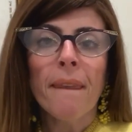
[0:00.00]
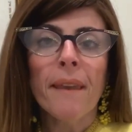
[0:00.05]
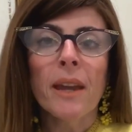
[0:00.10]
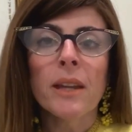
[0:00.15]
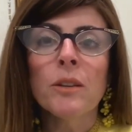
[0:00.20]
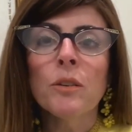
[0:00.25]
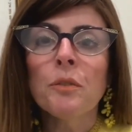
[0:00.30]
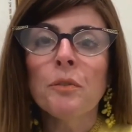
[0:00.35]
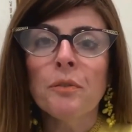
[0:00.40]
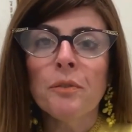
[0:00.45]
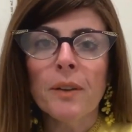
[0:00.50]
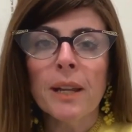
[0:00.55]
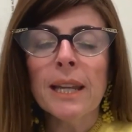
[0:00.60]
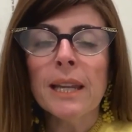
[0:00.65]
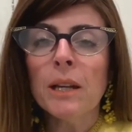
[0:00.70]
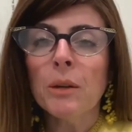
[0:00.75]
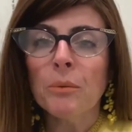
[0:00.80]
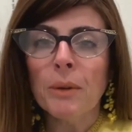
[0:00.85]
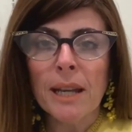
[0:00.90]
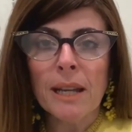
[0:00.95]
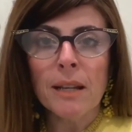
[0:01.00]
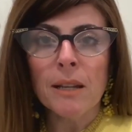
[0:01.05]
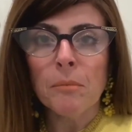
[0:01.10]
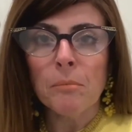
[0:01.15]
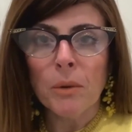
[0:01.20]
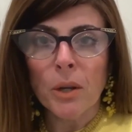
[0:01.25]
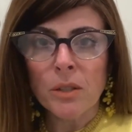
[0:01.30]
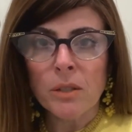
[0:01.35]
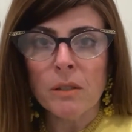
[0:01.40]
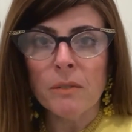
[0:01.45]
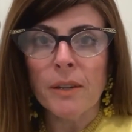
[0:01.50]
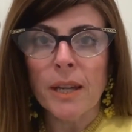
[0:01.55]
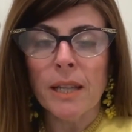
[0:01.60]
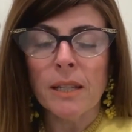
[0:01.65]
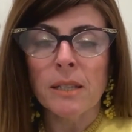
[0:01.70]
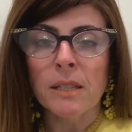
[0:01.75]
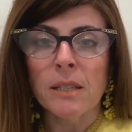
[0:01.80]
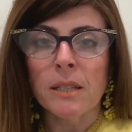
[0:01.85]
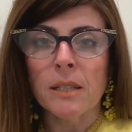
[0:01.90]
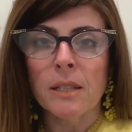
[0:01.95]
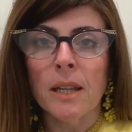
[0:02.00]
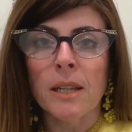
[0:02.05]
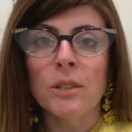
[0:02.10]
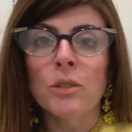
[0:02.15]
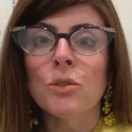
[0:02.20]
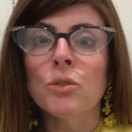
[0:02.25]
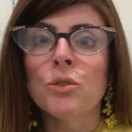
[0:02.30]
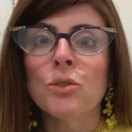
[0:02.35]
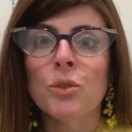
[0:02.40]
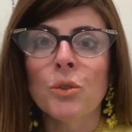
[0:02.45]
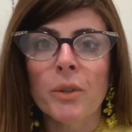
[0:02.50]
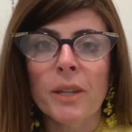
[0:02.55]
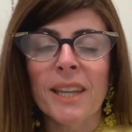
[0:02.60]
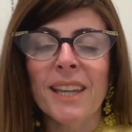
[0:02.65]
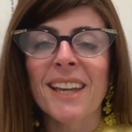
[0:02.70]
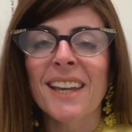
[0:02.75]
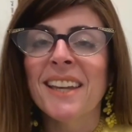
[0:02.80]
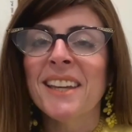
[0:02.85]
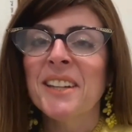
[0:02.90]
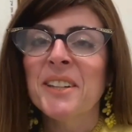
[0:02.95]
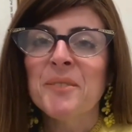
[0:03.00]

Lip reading: and you're feeling greatly motivated and you're doing,